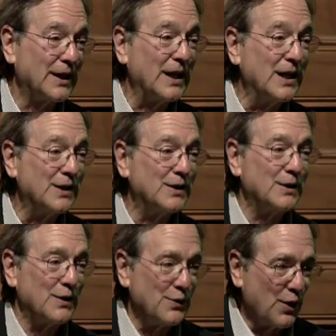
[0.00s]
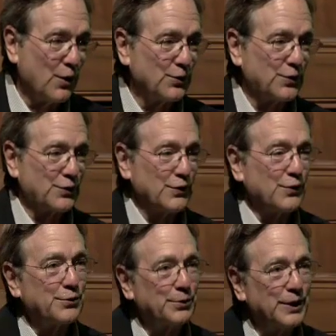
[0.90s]
in those
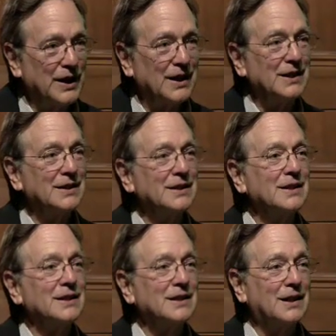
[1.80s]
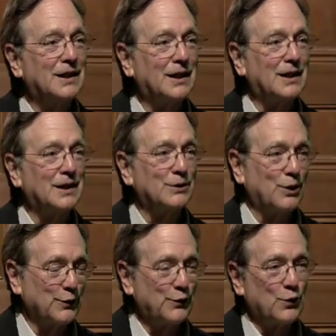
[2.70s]
3
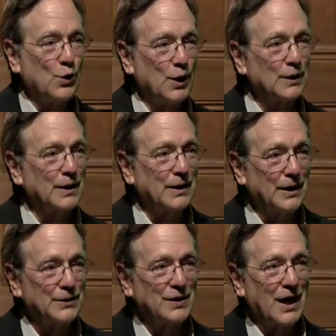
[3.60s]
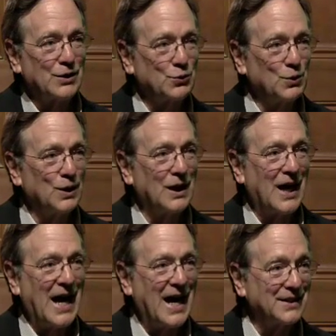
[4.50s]
or 4 sexual
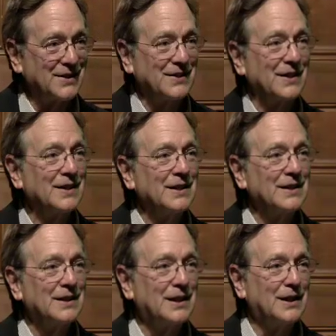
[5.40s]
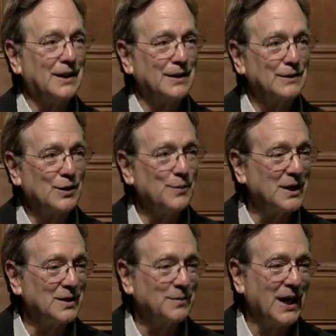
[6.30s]
acts
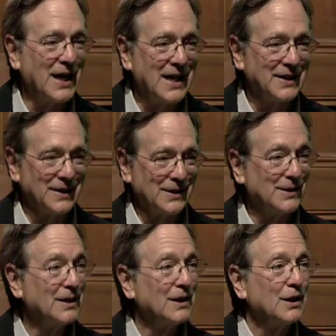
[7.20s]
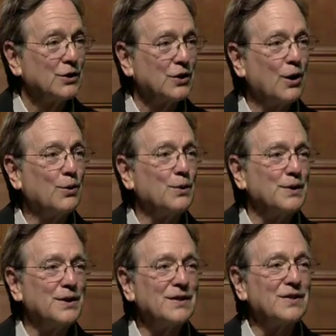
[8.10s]
committed by Enlil. So
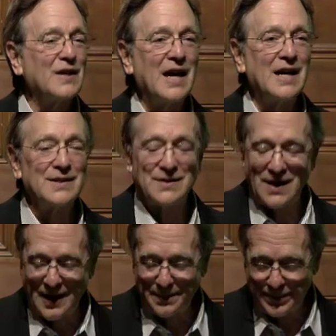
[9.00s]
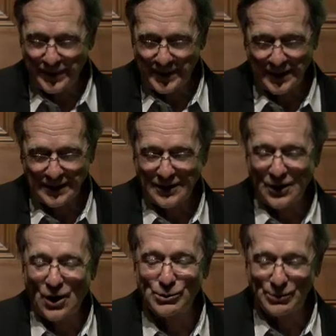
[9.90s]
this ends up
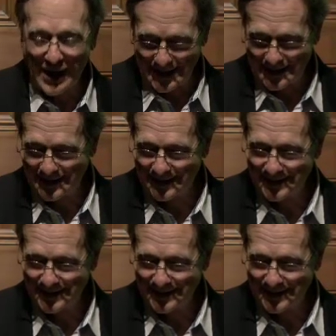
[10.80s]
all right.